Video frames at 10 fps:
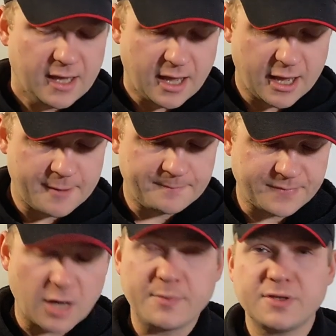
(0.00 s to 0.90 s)

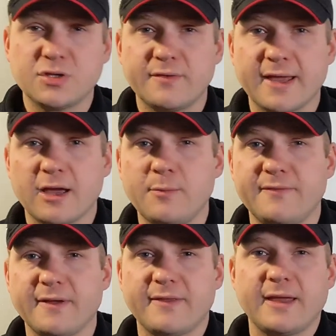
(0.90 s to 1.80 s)
I hope you enjoyed that. I hope you
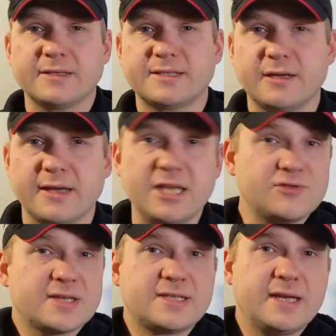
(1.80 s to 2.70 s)
found that
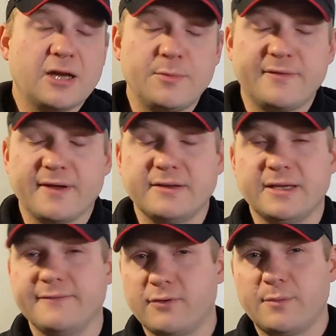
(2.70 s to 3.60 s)
interesting. I hope you found
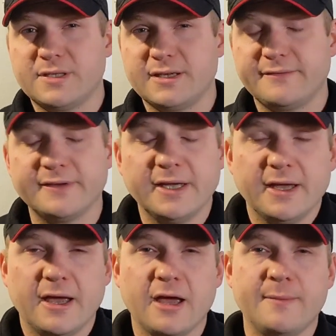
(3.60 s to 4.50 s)
it
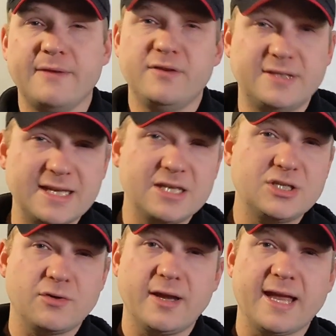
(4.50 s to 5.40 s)
informative. If you did
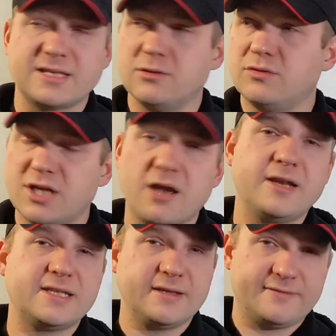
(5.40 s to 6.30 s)
enjoy it as an
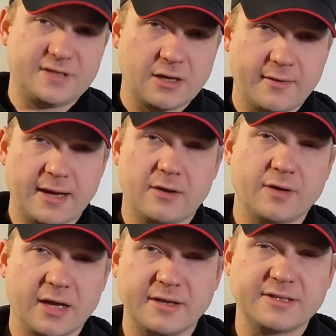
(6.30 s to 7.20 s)
alternative to going out
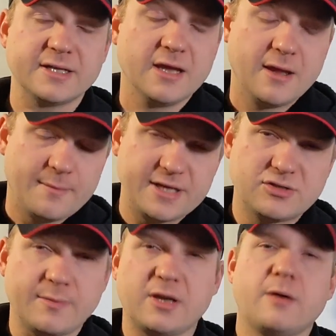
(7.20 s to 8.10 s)
on a hunt, please
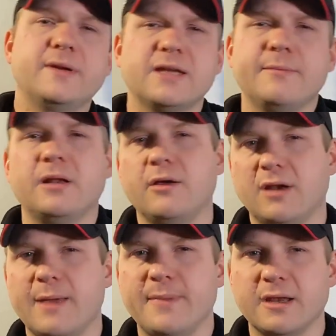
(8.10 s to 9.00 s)
drop me a comment down below
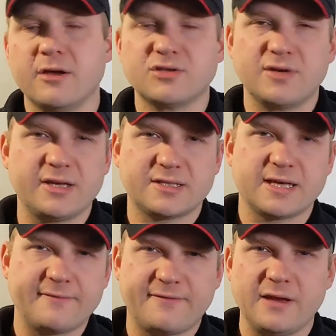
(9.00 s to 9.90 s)
and let me know. It's really good to
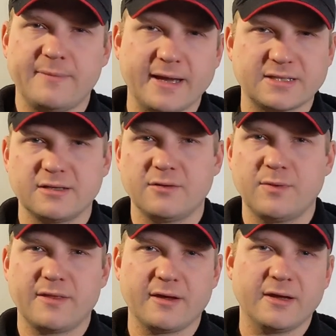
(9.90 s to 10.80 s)
have feedback to know
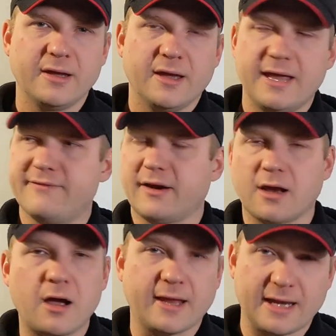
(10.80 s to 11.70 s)
whether, if I
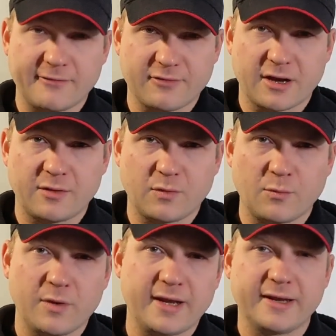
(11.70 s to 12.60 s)
can't get out for a hunt
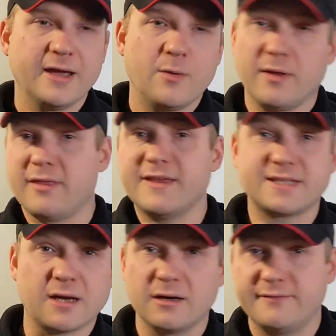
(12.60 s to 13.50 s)
one week, whether
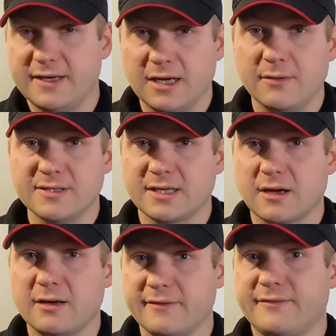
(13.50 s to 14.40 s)
this kind of video is the
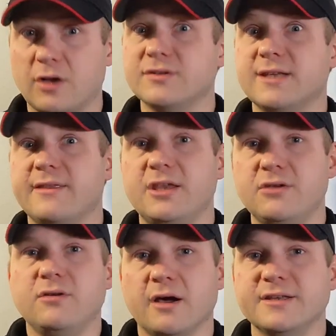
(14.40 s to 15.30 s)
kind of content that
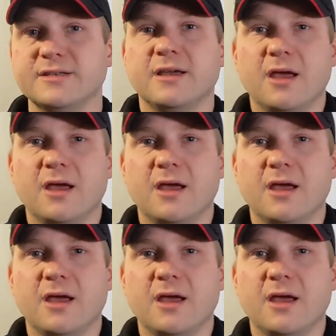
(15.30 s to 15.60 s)
you guys